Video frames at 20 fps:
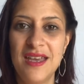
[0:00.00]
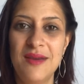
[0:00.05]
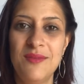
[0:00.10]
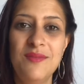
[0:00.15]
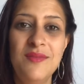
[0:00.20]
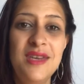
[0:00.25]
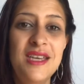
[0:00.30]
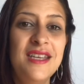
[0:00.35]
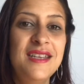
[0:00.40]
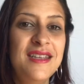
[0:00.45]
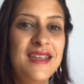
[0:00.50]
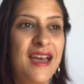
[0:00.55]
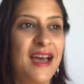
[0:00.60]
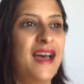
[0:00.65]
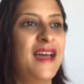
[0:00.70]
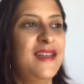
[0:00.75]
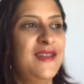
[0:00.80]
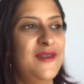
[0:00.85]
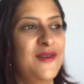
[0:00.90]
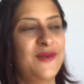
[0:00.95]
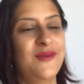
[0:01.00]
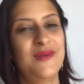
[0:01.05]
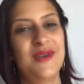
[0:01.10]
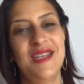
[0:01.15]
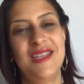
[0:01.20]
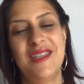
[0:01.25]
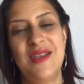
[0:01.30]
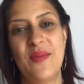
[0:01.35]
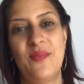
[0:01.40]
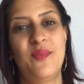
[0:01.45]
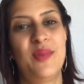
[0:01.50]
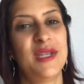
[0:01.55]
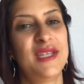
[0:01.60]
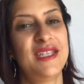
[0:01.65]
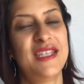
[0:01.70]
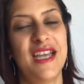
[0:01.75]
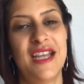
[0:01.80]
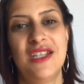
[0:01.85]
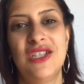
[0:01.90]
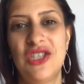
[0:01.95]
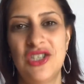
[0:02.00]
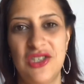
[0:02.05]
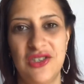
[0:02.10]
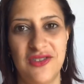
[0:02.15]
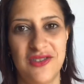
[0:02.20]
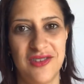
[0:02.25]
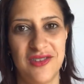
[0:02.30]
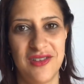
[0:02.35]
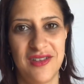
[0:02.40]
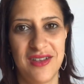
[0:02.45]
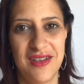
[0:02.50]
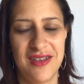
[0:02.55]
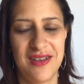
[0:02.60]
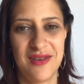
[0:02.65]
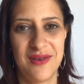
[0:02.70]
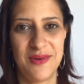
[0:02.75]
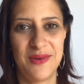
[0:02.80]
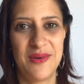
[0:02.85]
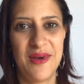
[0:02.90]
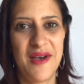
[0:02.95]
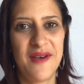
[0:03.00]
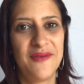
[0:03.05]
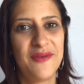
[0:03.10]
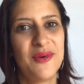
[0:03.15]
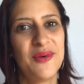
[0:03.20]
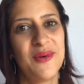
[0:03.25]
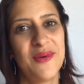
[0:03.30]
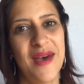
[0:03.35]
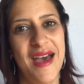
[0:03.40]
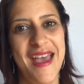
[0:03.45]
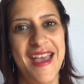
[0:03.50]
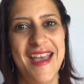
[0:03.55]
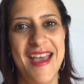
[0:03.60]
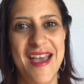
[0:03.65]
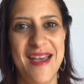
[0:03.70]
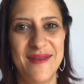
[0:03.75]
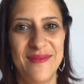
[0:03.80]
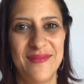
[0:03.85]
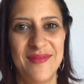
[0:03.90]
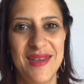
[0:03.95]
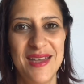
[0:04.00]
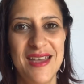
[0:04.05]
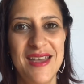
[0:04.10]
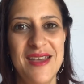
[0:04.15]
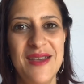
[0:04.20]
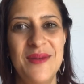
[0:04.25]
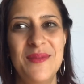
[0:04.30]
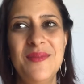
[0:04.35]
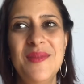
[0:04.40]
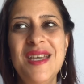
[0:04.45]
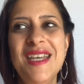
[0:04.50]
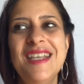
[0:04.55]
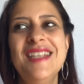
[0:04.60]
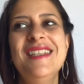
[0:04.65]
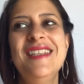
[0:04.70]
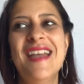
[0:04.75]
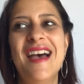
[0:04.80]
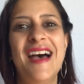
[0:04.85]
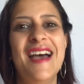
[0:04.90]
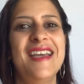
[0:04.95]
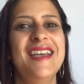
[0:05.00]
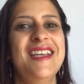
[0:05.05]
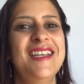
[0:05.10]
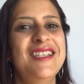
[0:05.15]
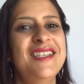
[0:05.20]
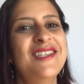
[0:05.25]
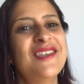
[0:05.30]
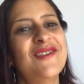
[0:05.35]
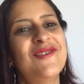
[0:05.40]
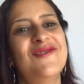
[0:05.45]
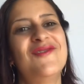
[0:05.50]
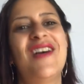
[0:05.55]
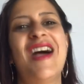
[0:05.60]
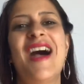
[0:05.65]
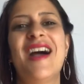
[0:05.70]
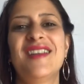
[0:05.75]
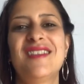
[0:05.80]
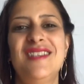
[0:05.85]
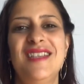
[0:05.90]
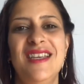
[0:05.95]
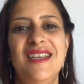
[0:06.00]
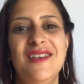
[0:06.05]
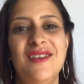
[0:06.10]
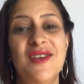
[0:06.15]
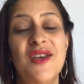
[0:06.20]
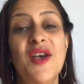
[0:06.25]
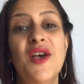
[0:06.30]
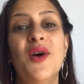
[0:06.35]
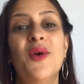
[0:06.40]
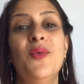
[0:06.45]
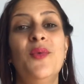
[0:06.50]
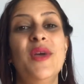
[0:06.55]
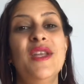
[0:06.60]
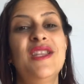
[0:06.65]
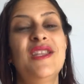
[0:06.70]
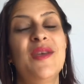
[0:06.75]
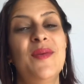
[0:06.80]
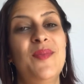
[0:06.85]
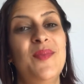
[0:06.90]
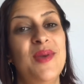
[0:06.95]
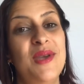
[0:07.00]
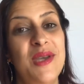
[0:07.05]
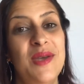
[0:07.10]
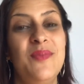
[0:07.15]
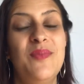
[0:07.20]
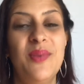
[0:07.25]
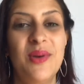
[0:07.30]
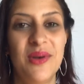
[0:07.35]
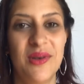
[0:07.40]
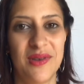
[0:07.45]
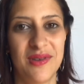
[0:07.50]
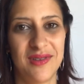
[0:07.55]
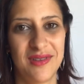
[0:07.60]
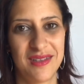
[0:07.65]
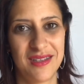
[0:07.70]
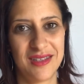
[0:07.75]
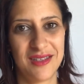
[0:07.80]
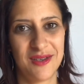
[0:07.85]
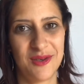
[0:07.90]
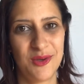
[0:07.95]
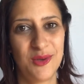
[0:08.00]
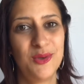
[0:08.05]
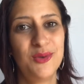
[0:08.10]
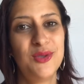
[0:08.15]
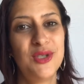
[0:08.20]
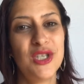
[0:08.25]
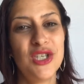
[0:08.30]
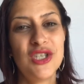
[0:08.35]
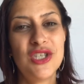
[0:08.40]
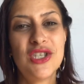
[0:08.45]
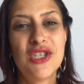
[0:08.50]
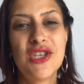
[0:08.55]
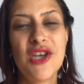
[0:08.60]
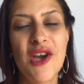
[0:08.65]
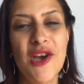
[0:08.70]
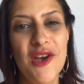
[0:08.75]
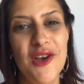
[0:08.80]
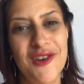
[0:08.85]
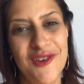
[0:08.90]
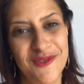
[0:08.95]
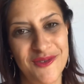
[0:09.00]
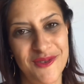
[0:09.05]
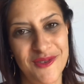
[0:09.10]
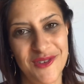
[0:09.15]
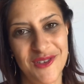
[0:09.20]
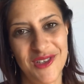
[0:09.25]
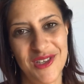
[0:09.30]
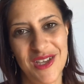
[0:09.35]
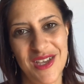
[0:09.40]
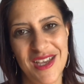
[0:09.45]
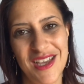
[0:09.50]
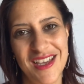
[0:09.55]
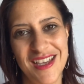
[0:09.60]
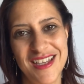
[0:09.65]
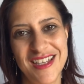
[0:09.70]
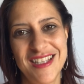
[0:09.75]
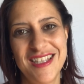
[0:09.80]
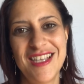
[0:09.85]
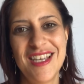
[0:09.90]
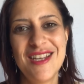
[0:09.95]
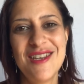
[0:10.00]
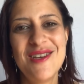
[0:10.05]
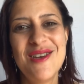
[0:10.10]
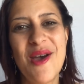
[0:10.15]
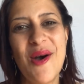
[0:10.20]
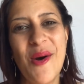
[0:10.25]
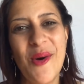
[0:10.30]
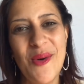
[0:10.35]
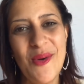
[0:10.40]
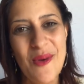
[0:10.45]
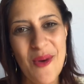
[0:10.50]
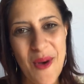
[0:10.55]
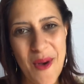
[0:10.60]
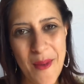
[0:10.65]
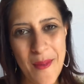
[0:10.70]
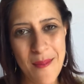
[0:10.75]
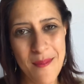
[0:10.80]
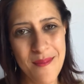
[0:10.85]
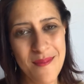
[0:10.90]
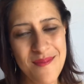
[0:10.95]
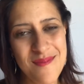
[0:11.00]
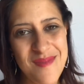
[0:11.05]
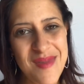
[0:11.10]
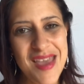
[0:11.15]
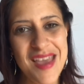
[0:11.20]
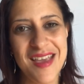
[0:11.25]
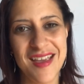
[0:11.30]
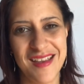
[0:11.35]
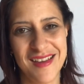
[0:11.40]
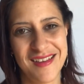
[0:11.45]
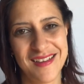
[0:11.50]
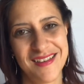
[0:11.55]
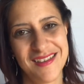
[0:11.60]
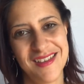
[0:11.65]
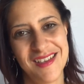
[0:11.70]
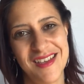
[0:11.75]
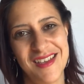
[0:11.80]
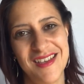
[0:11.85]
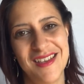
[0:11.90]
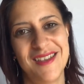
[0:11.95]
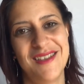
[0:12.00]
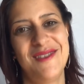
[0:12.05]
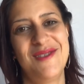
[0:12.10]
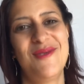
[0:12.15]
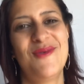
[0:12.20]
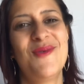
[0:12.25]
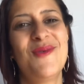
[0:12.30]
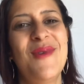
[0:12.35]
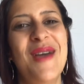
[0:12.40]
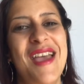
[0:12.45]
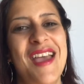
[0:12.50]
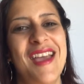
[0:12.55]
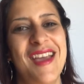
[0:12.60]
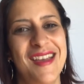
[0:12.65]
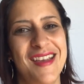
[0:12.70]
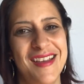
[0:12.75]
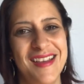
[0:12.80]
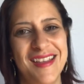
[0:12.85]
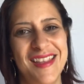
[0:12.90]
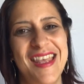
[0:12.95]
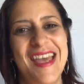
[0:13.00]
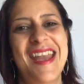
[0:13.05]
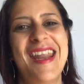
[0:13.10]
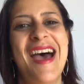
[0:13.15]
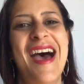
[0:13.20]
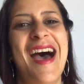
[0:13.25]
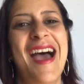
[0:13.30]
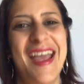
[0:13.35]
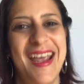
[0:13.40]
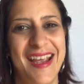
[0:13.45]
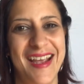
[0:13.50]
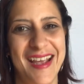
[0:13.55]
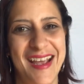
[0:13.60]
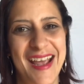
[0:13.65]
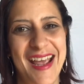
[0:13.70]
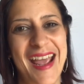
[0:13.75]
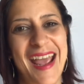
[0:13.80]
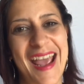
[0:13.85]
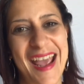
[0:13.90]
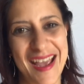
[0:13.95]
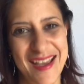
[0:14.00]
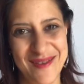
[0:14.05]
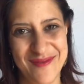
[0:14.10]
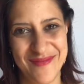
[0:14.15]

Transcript: Me not knowing the potential of who I am. Me not interacting with the people who deserve to know me the way that I am.